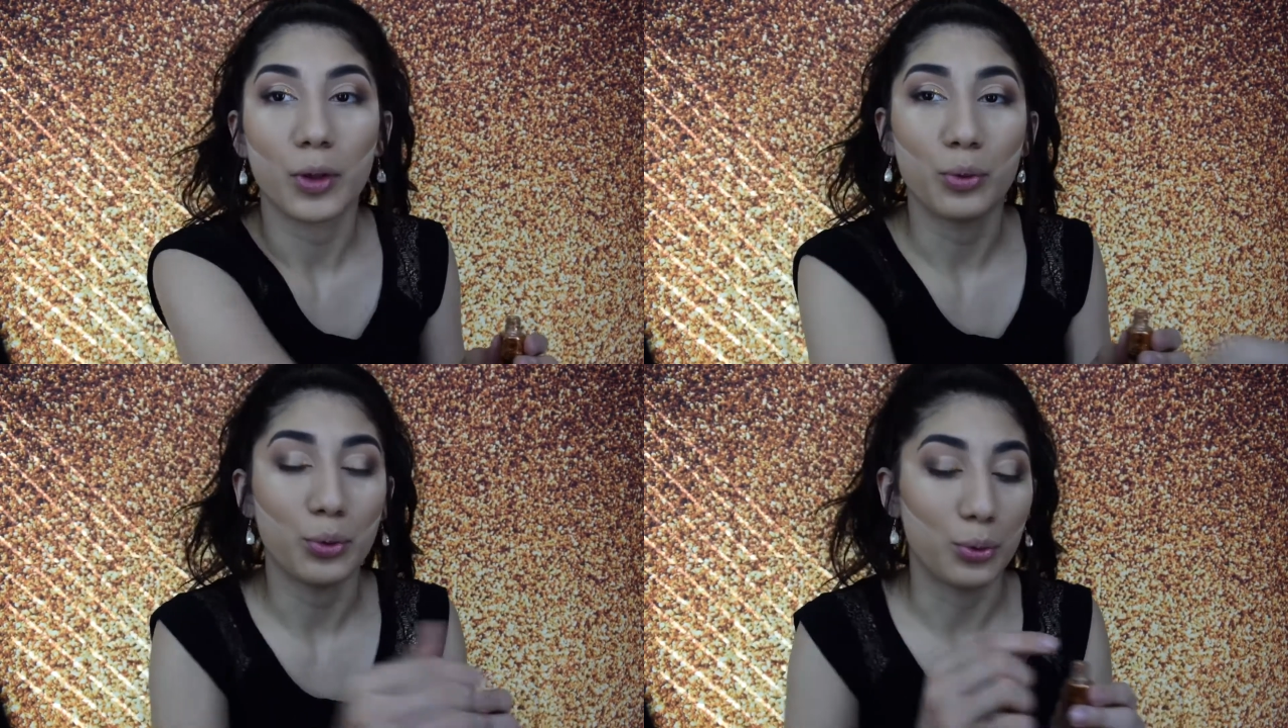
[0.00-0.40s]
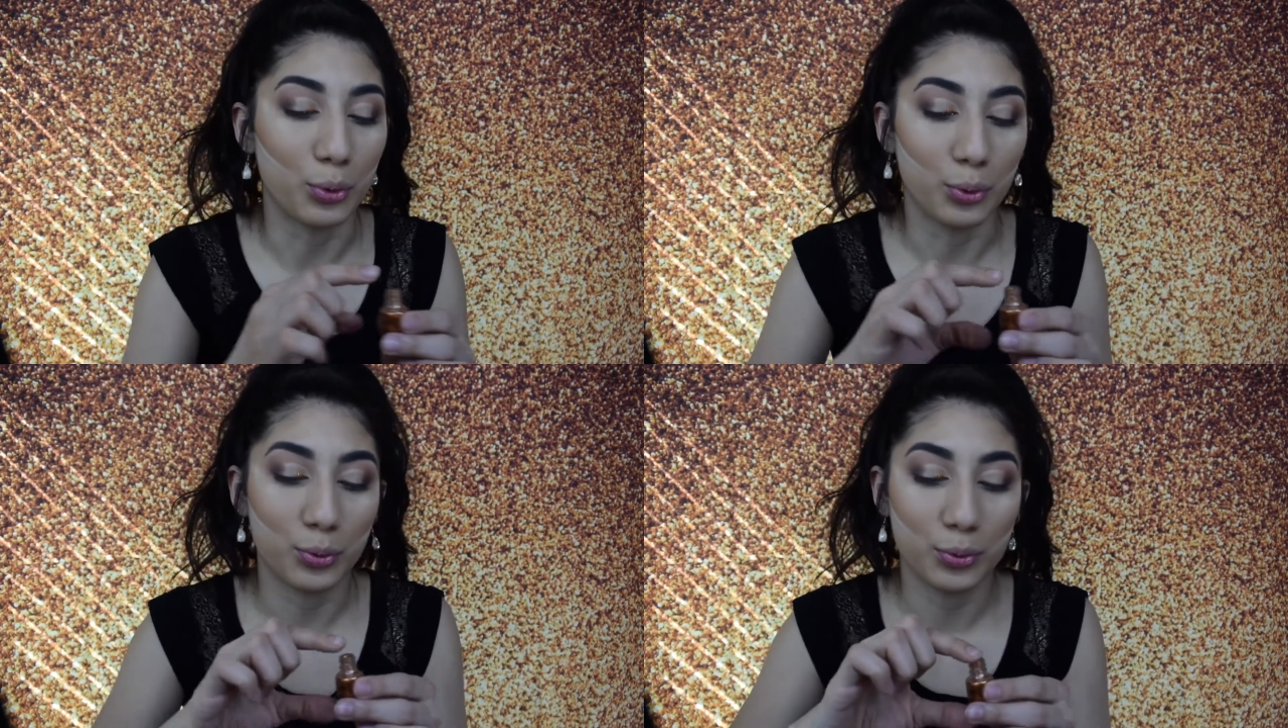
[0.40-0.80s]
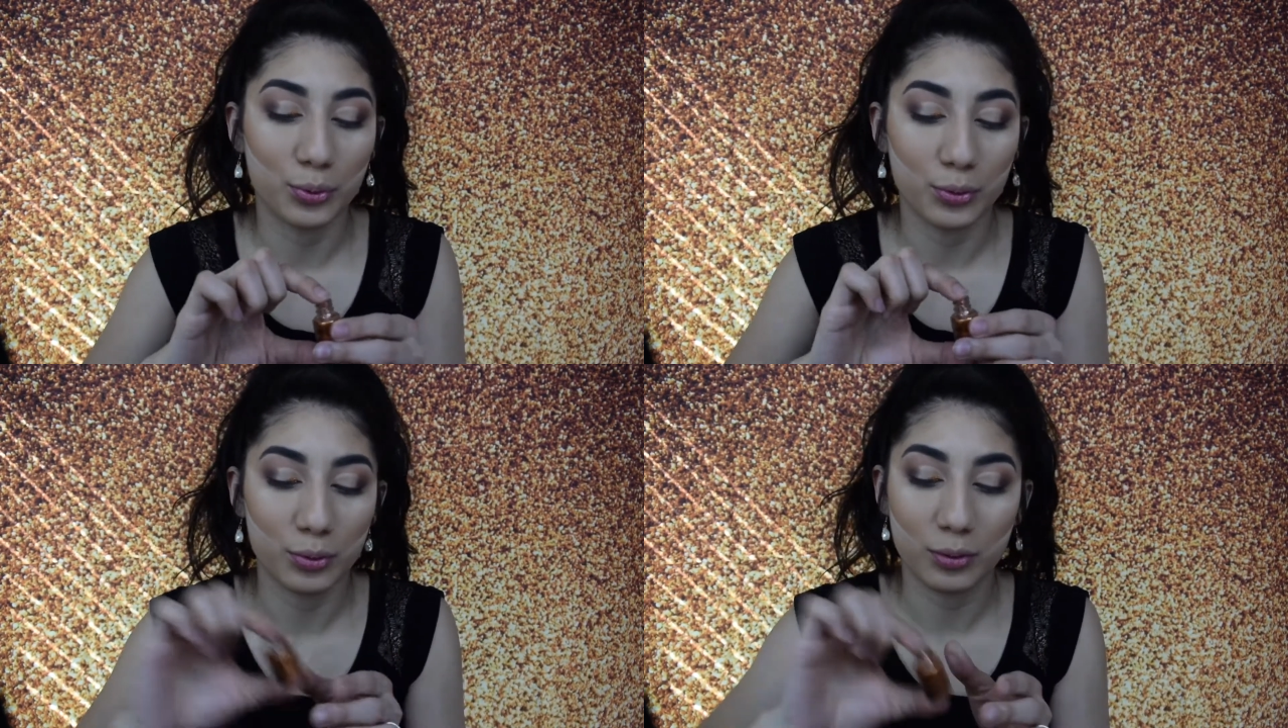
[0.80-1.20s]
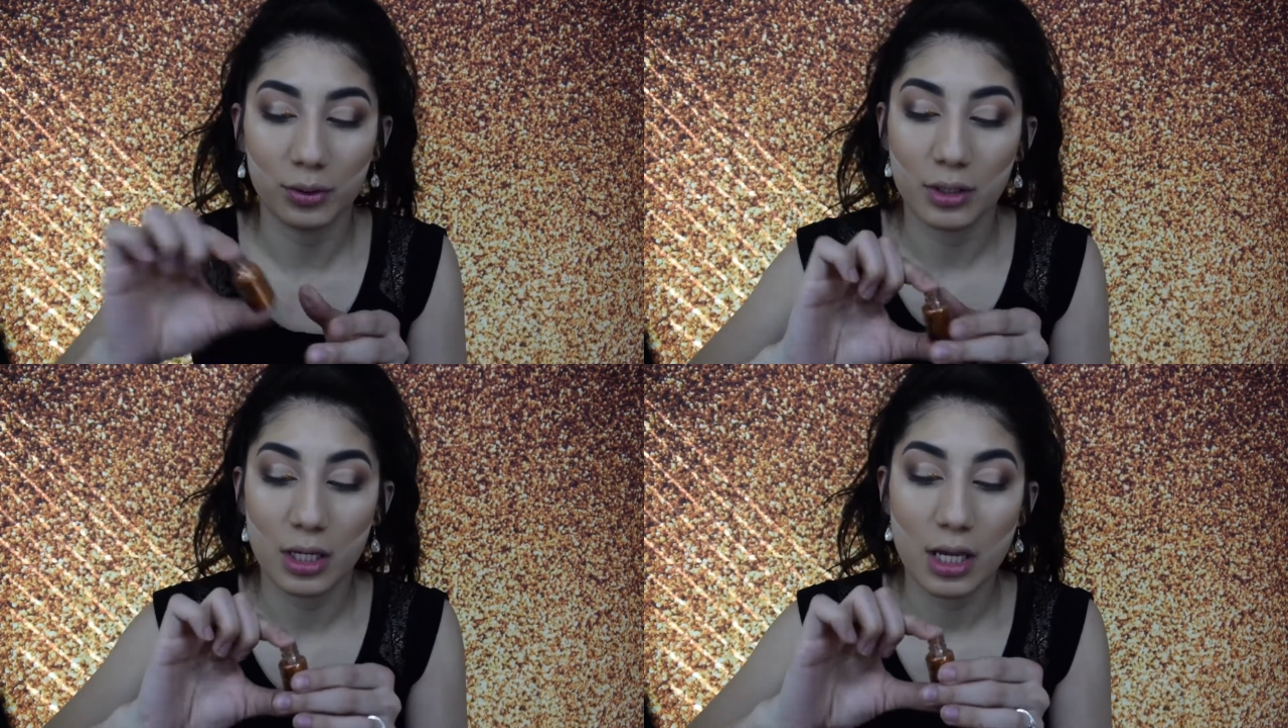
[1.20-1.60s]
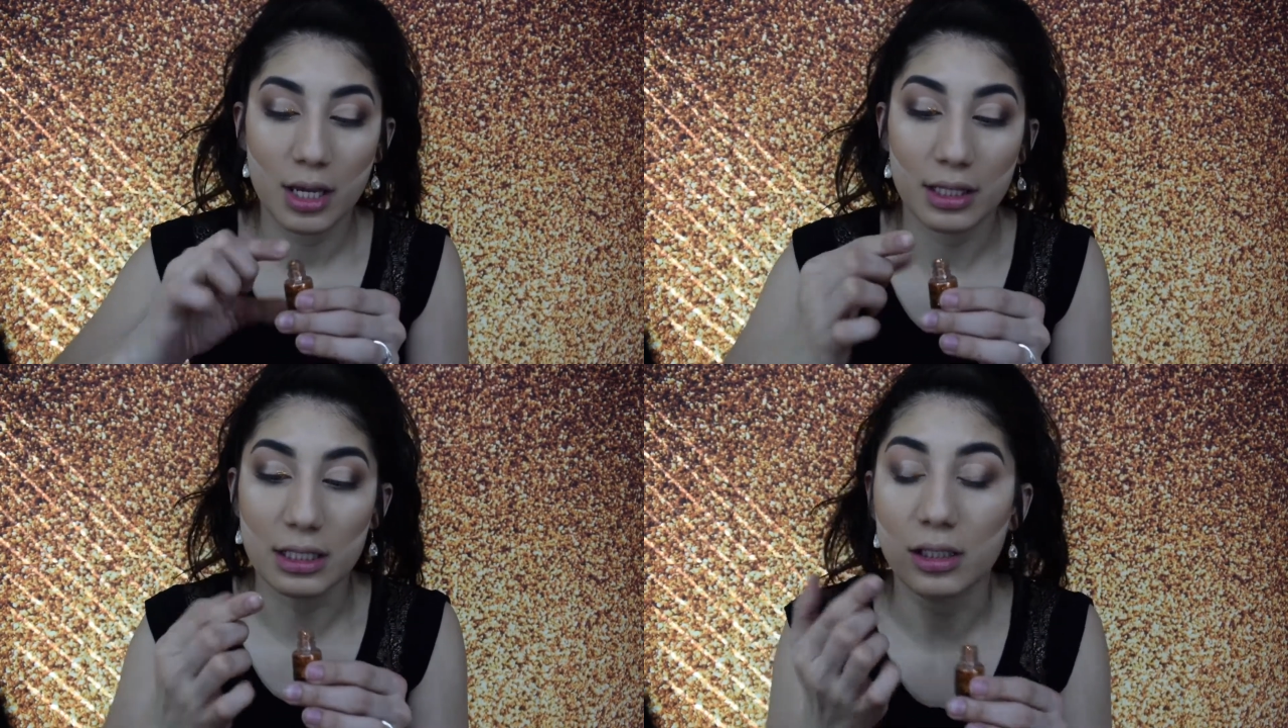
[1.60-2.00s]
Ooh.
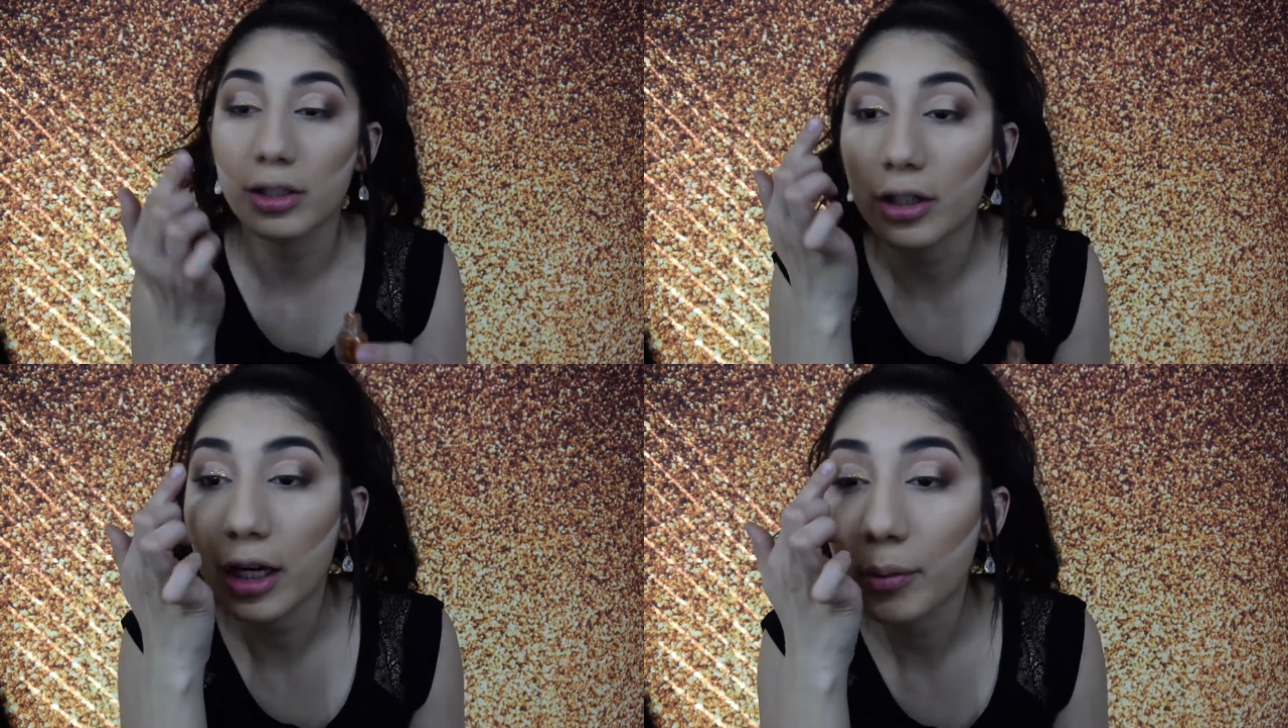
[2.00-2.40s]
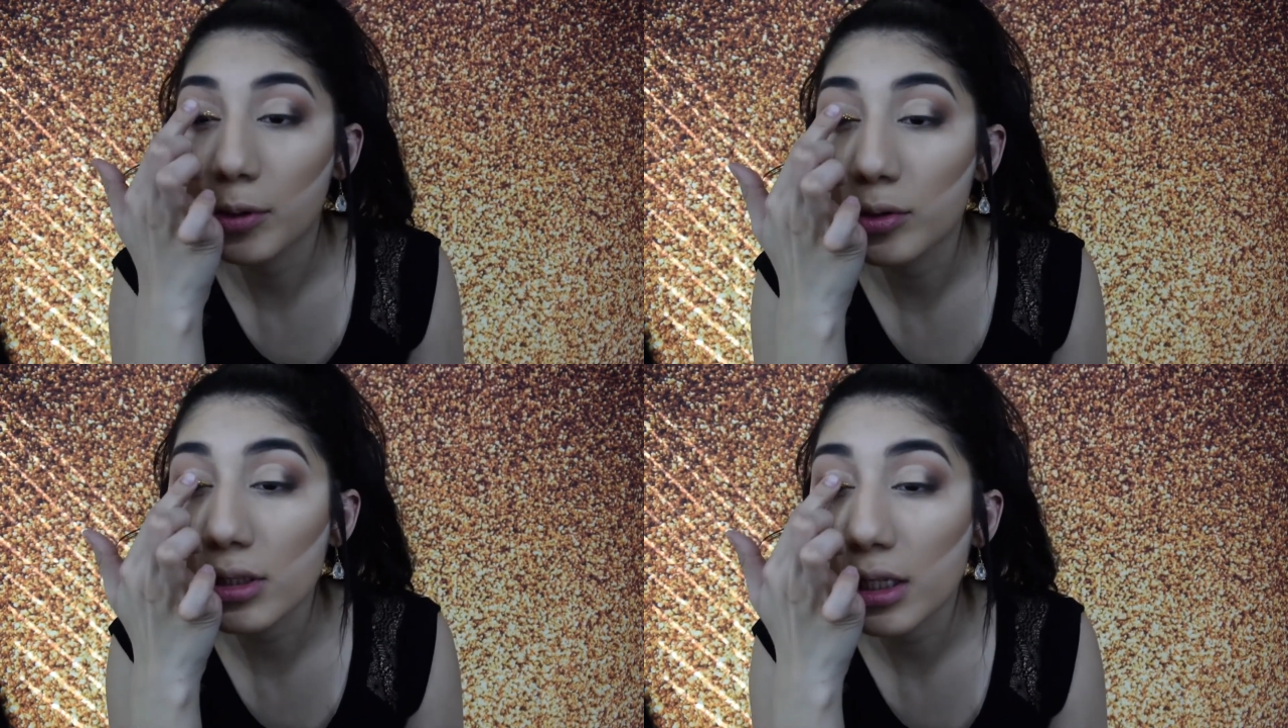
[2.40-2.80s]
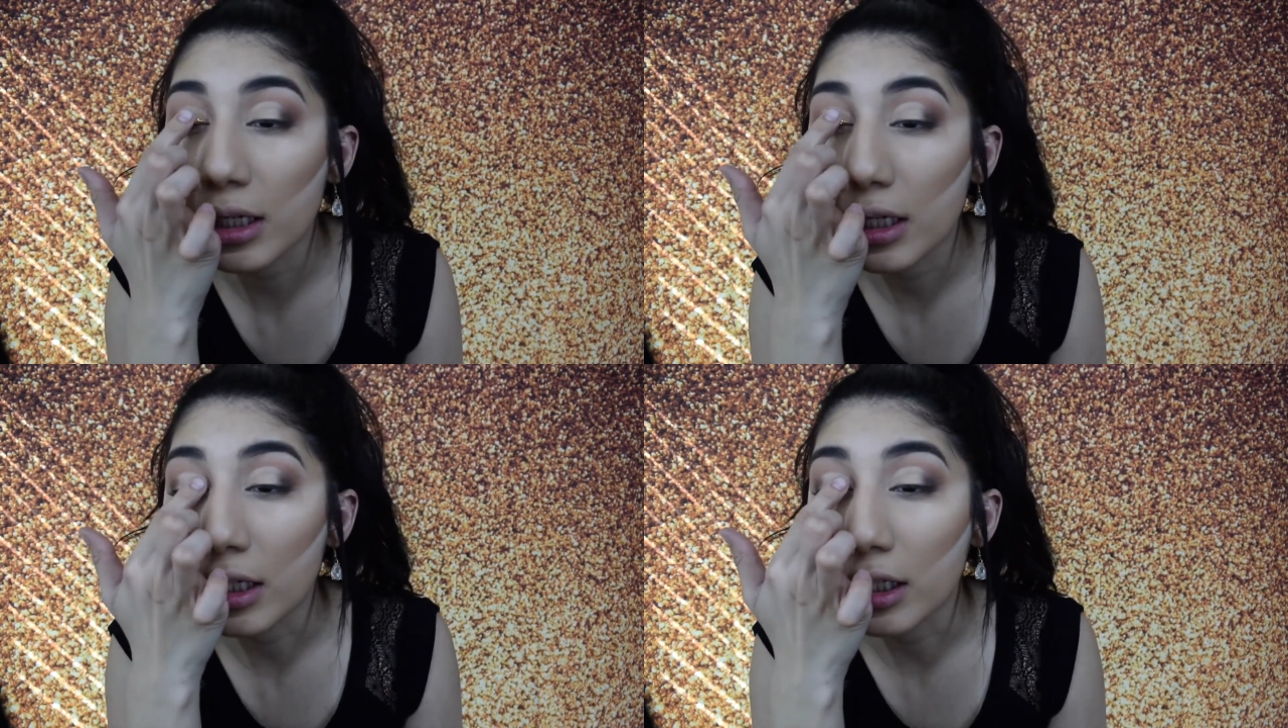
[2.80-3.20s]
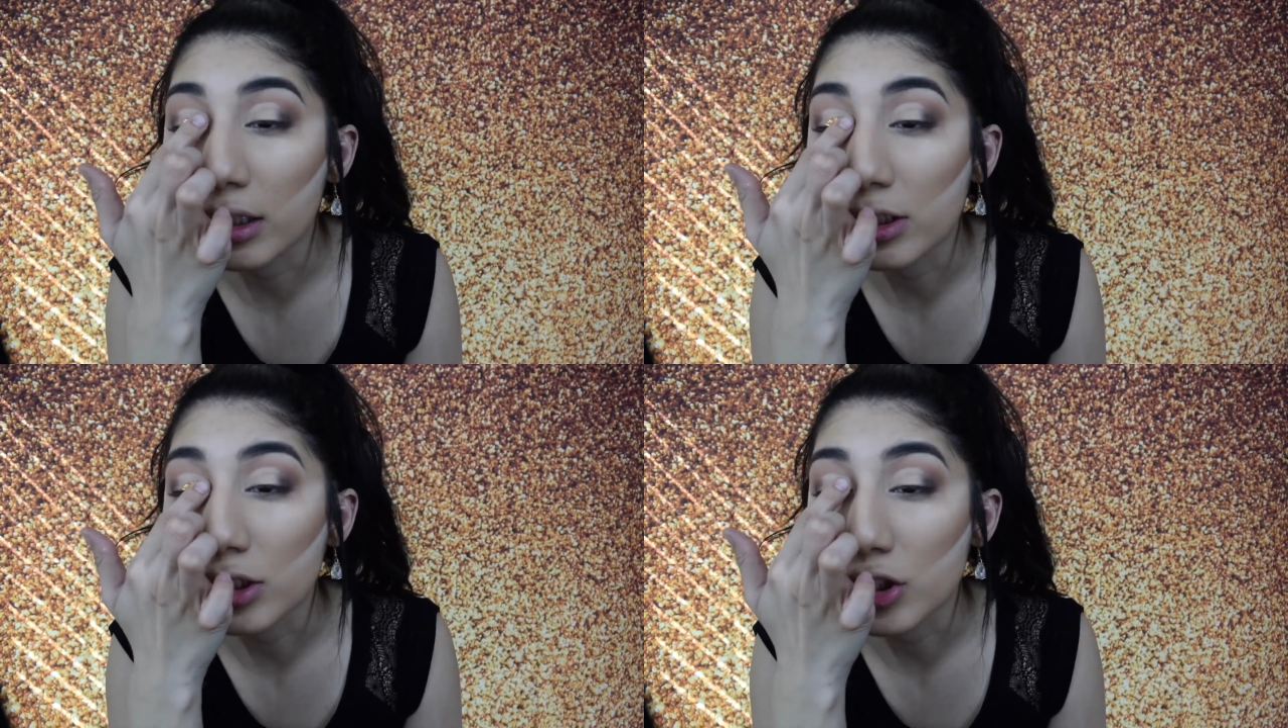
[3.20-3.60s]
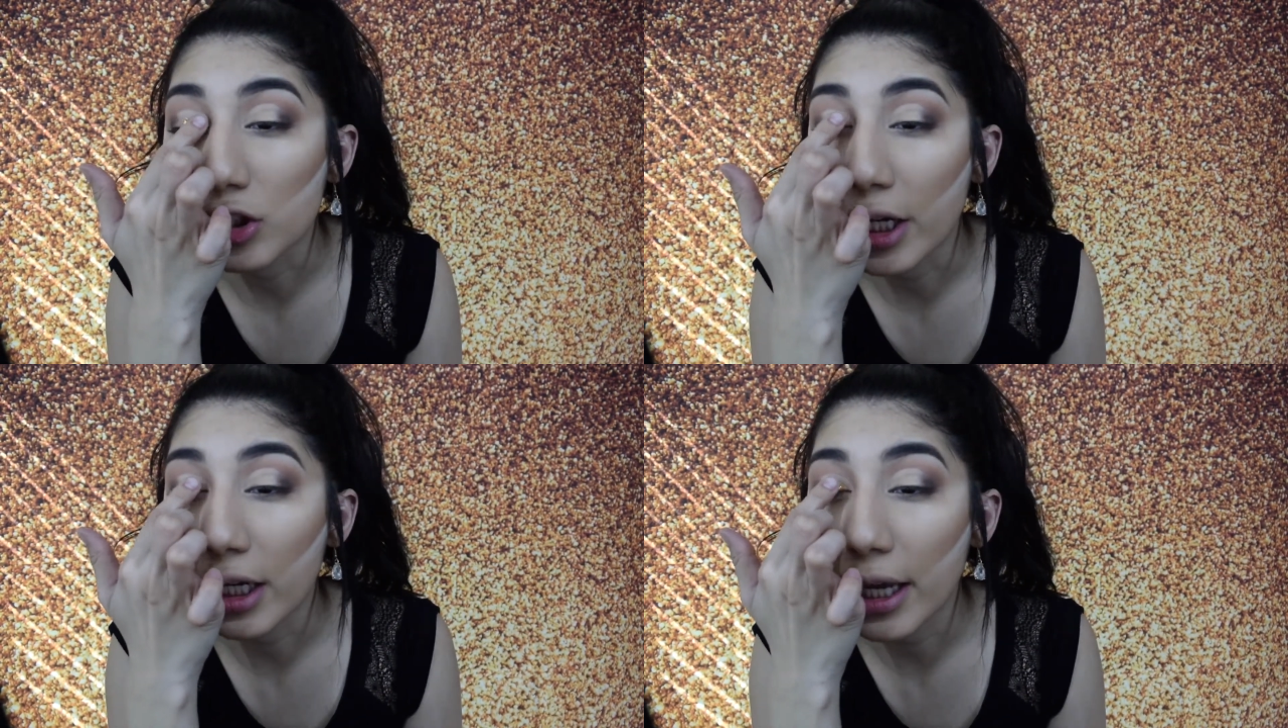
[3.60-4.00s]
This glitter I'm using is
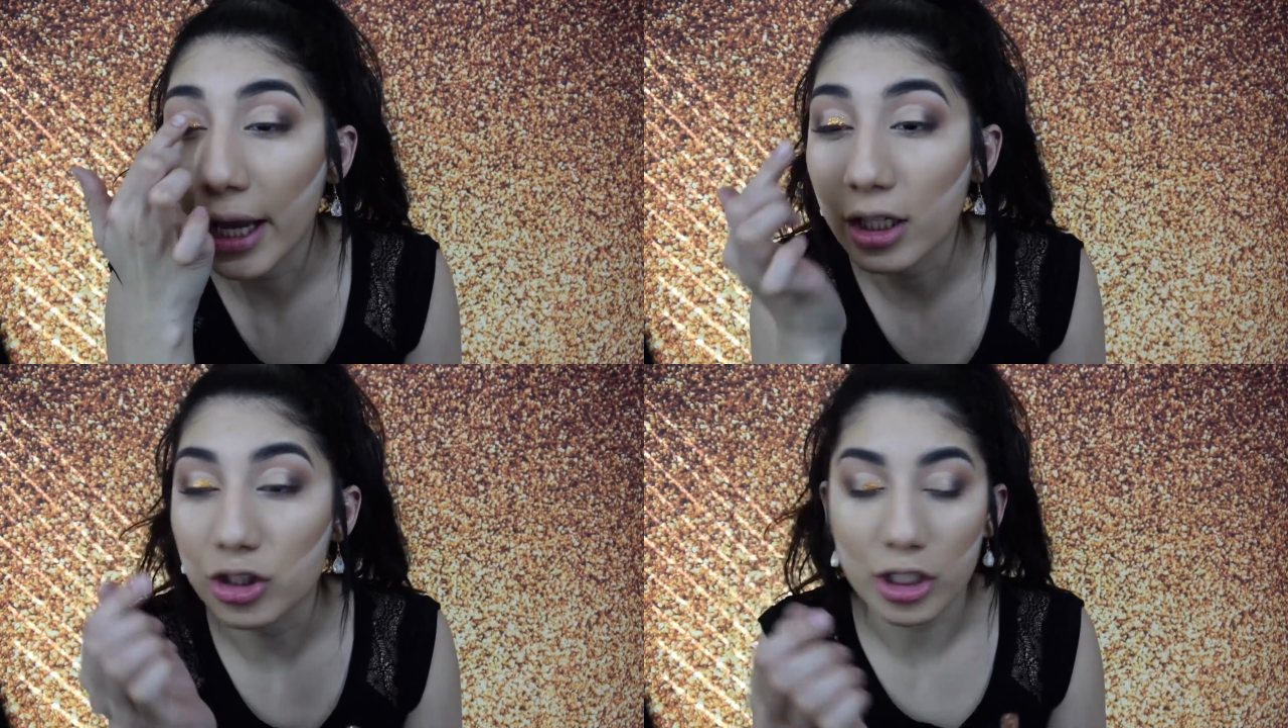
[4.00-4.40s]
Jcat.